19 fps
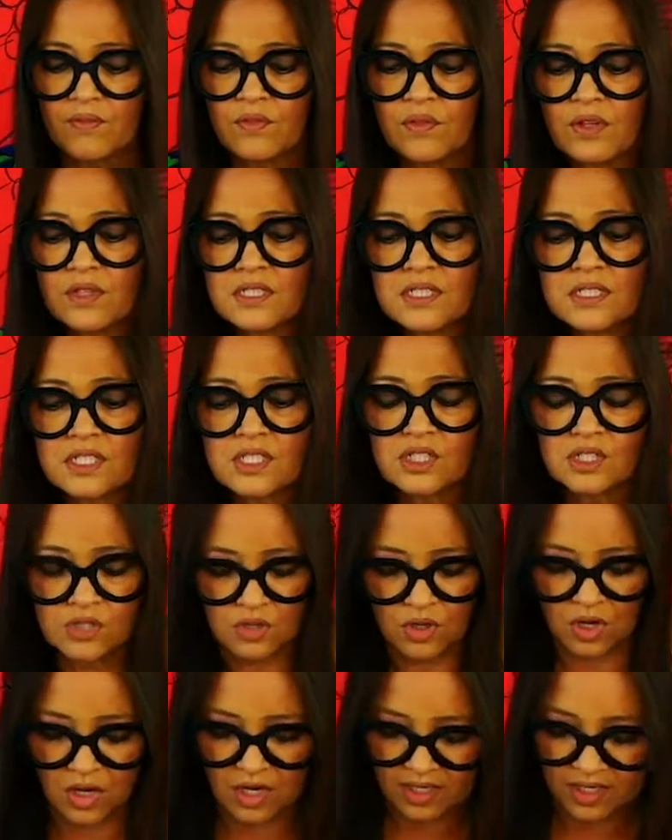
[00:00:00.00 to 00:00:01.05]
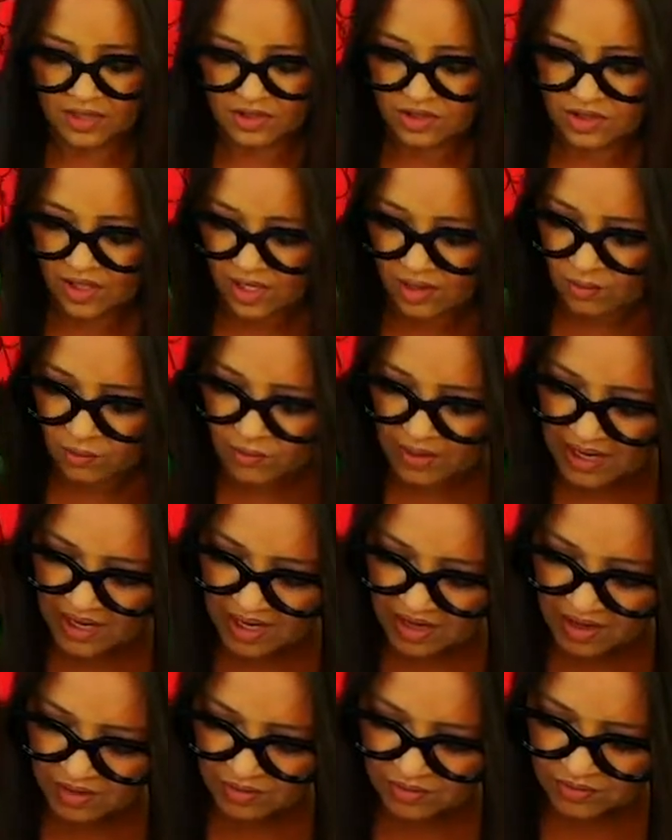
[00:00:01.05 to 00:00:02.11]
have looked at this drawing and thought,
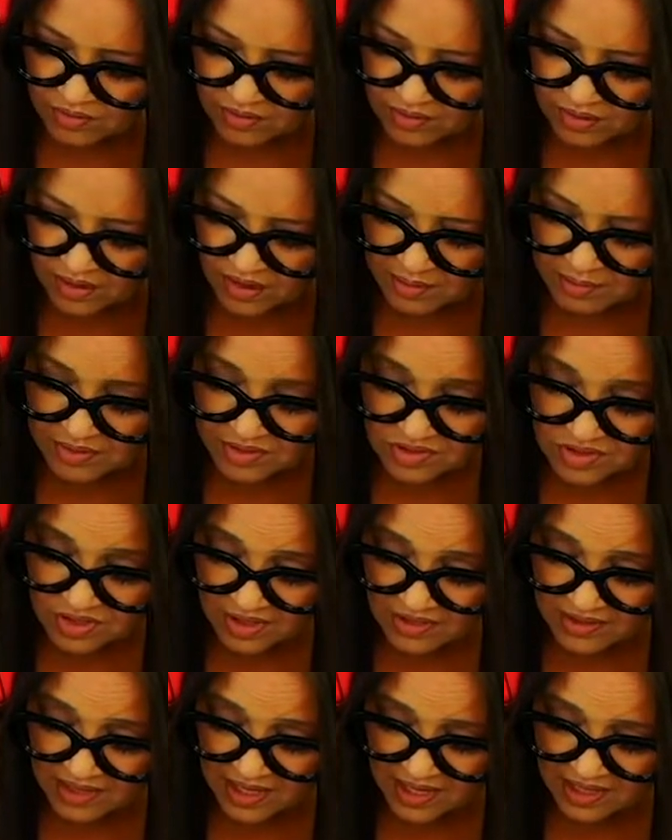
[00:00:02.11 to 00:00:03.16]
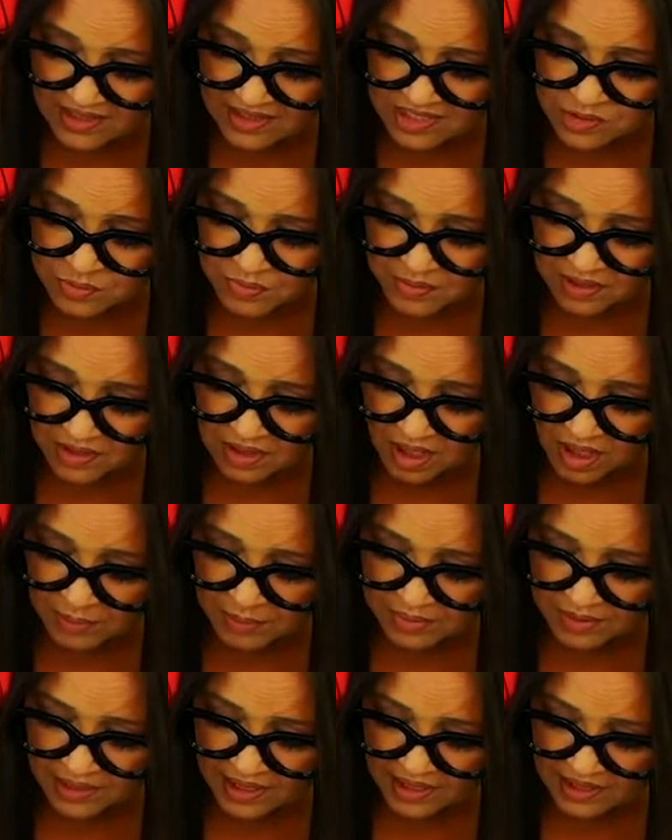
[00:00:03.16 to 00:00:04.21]
wow, I'm gonna draw that, that's pretty
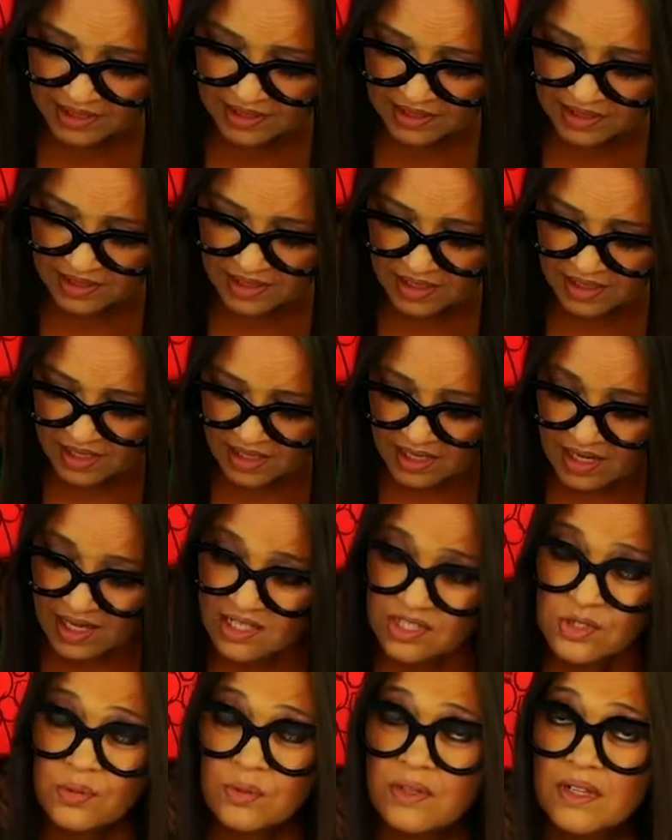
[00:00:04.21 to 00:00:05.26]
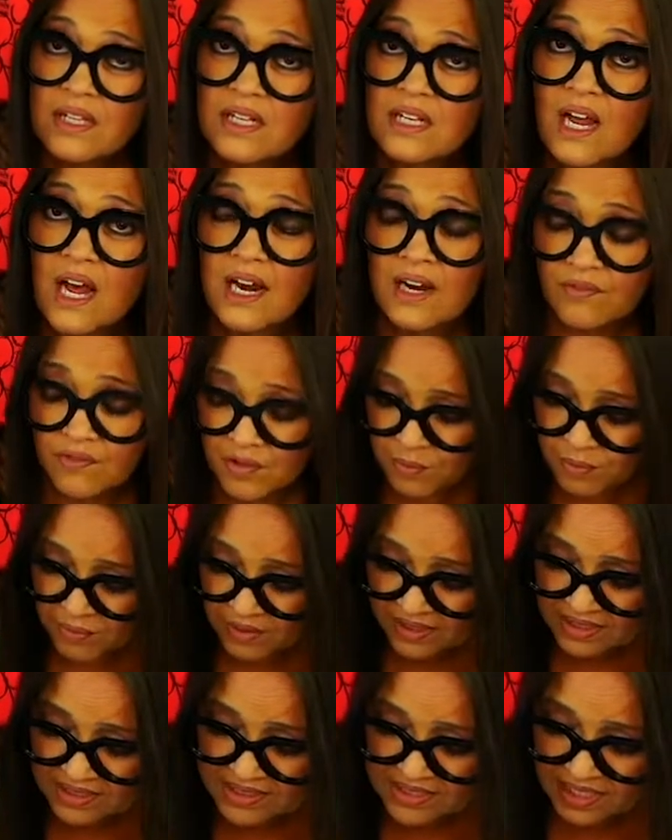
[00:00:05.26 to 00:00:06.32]
complicated. It's really not if you
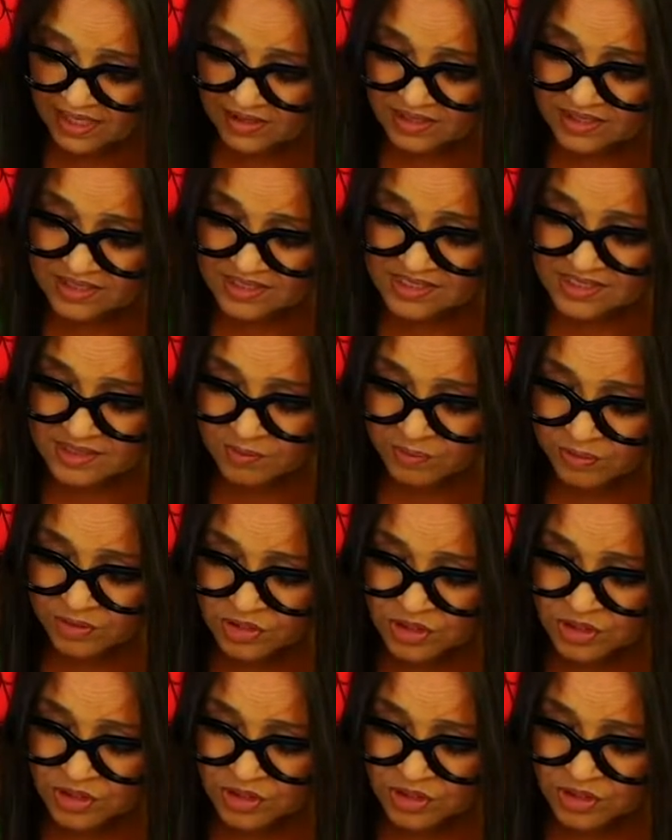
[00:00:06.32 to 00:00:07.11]
break it down into simple